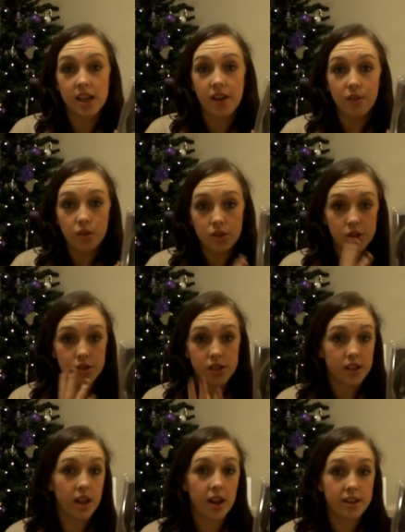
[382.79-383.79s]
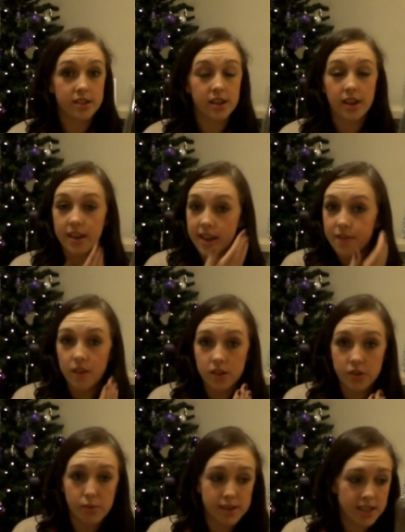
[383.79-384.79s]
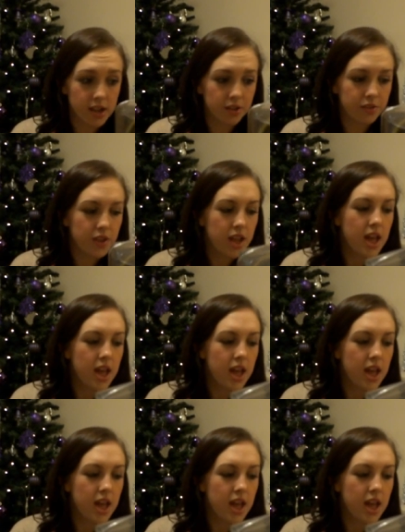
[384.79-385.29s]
I've always used Sennheiser earphones for myself,